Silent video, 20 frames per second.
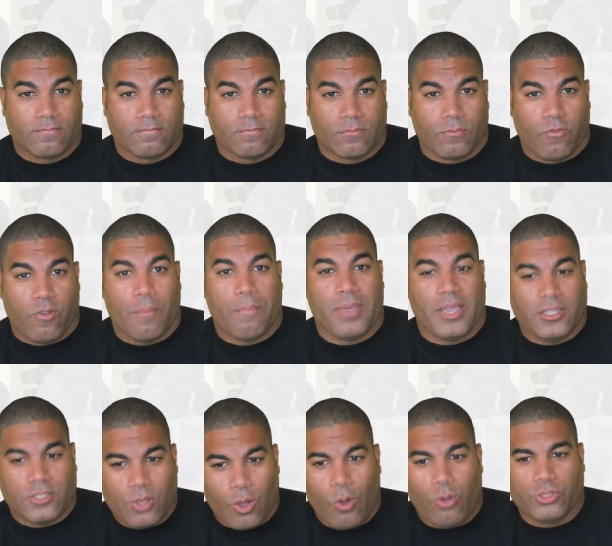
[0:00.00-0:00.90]
From being
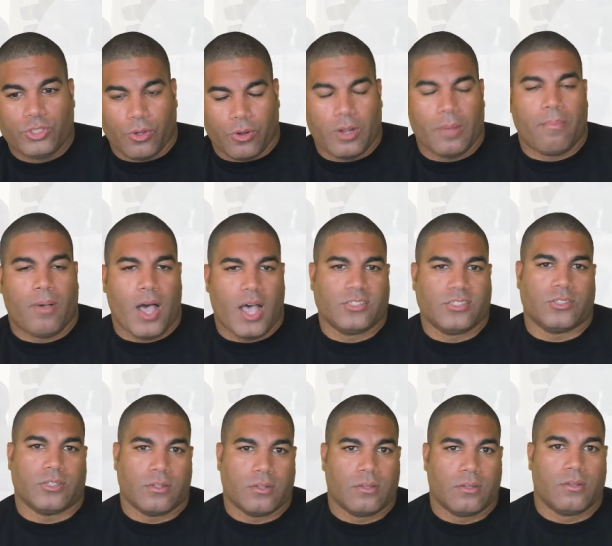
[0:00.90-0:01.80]
told you're an imposter
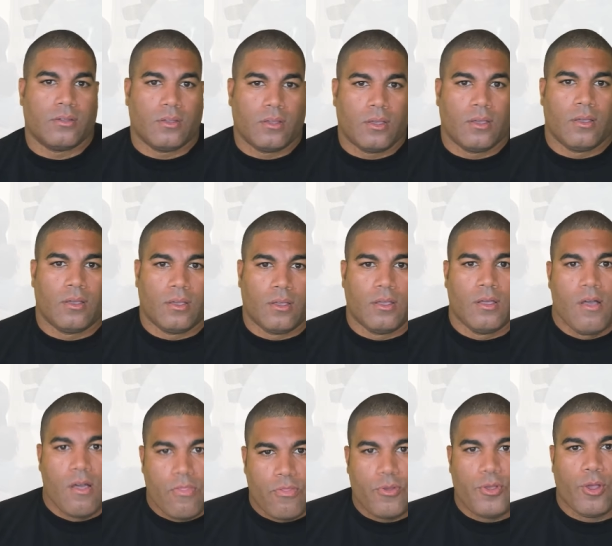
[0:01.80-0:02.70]

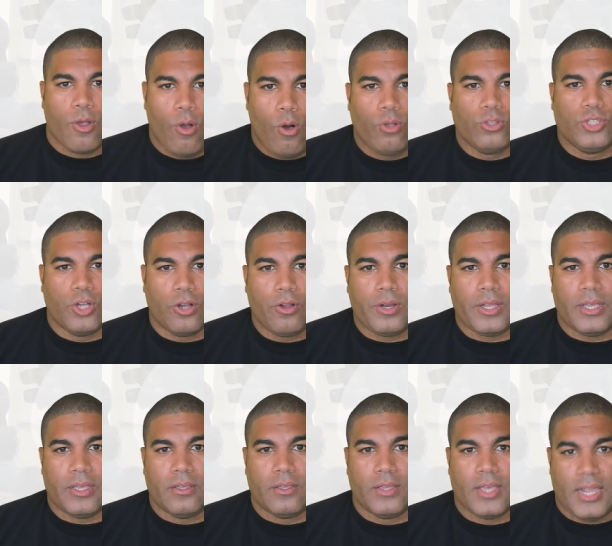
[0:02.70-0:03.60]
through your whole journey
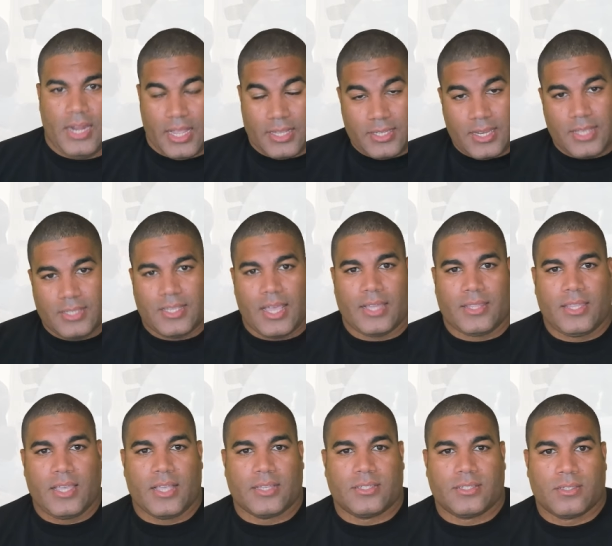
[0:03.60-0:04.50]
in incidents like
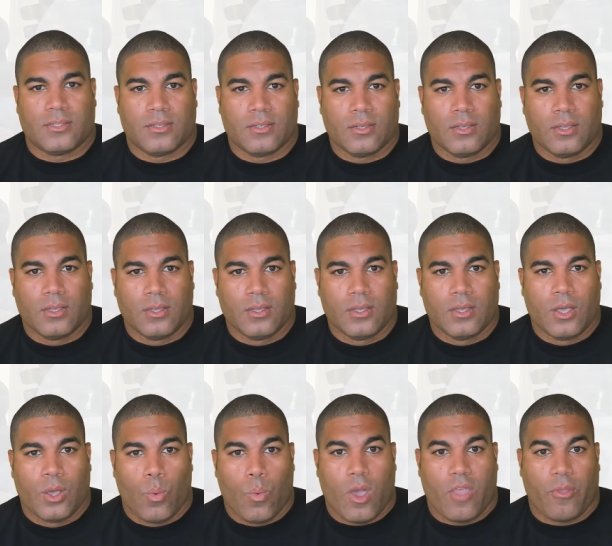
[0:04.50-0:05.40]
this,
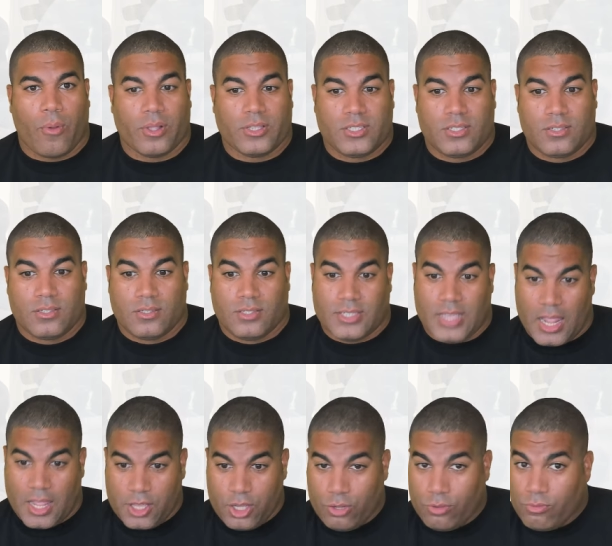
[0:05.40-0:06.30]
whether it's
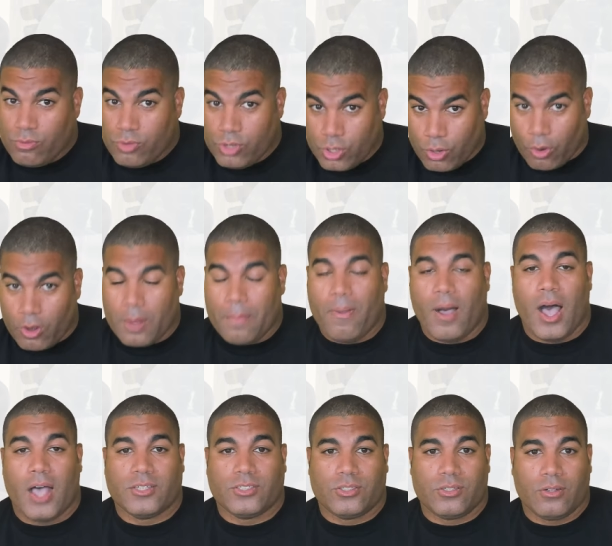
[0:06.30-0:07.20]
telling you you're an
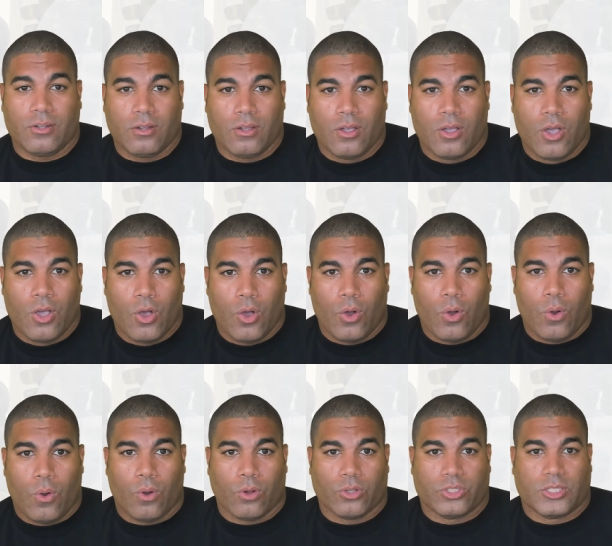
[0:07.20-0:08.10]
imposter
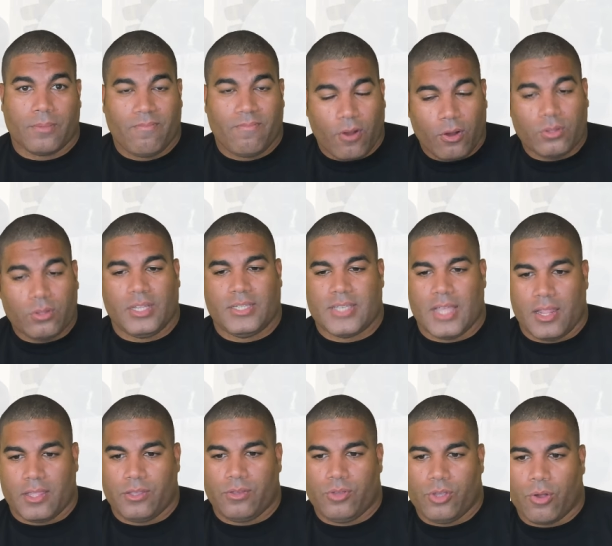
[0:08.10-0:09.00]
or subvertly
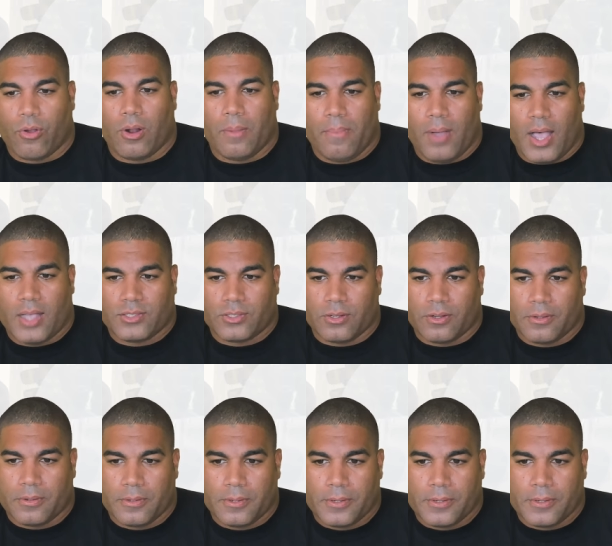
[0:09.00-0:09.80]
telling you you're an imposter.